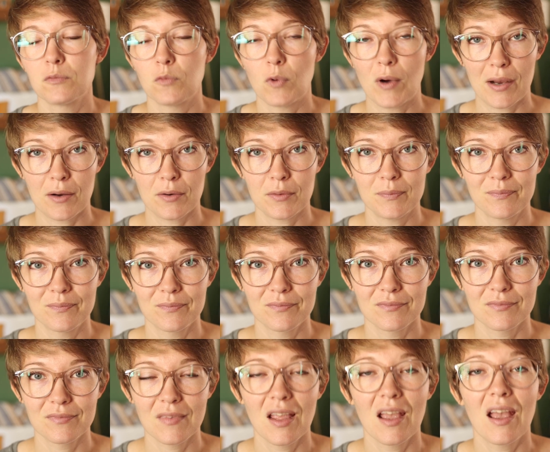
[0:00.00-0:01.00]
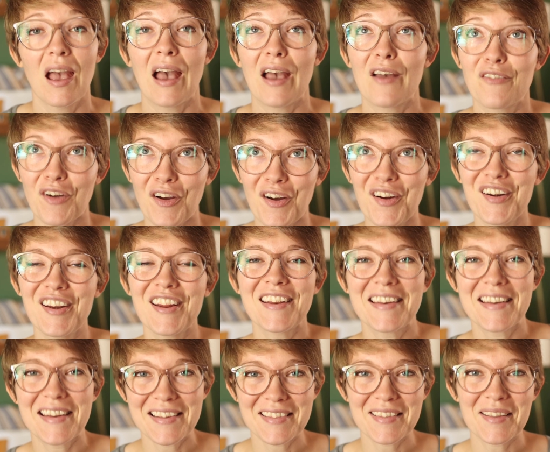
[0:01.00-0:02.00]
Wow. I've already
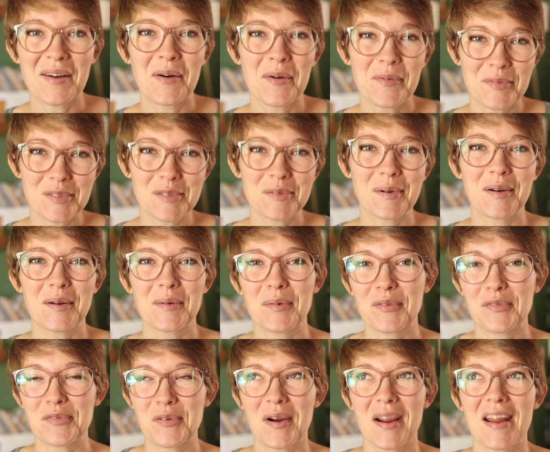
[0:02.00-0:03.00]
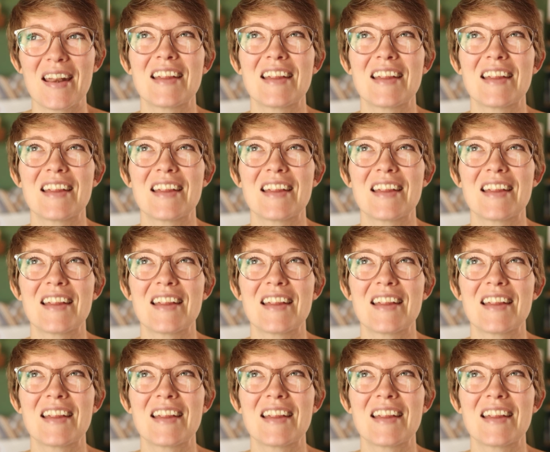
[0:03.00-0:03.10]
knit the home sweater before,